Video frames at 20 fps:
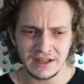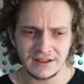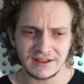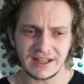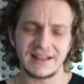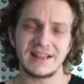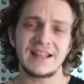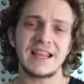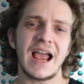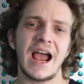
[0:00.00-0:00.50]

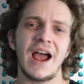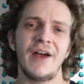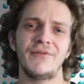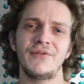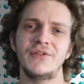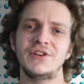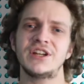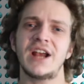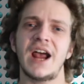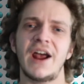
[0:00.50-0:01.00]
than the
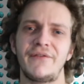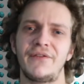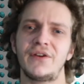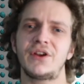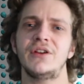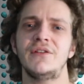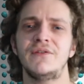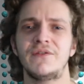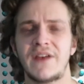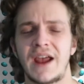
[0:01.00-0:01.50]
average
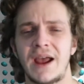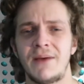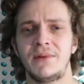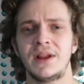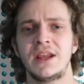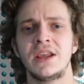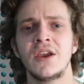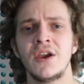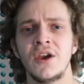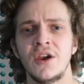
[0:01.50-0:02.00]
African
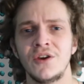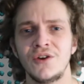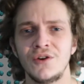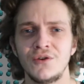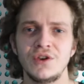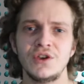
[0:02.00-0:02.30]
family who